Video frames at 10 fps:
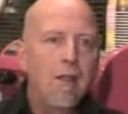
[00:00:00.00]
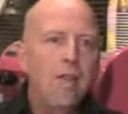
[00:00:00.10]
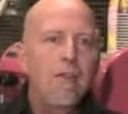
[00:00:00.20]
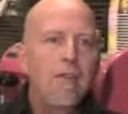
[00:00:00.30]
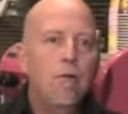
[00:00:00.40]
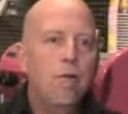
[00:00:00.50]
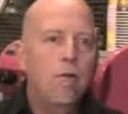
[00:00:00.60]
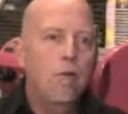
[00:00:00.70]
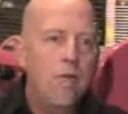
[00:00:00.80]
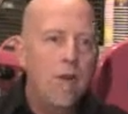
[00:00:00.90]
it
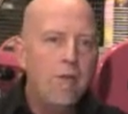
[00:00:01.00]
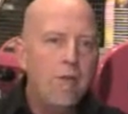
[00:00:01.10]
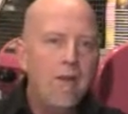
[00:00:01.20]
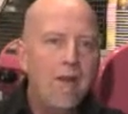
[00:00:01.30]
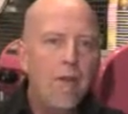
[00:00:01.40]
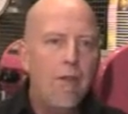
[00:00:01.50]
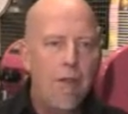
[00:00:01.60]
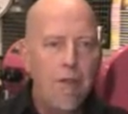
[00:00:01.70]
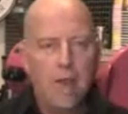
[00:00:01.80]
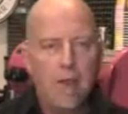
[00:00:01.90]
feels rich and
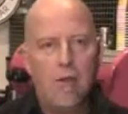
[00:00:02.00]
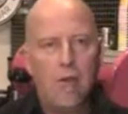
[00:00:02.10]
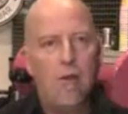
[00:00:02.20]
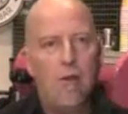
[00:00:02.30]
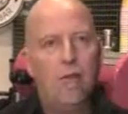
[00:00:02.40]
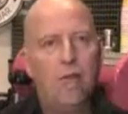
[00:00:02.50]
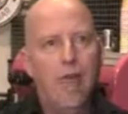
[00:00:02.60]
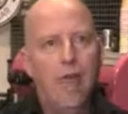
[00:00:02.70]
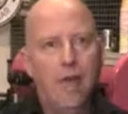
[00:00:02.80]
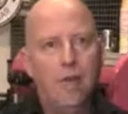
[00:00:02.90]
thick on your
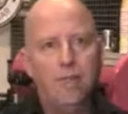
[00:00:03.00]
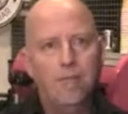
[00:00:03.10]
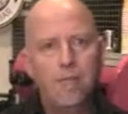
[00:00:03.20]
tongue.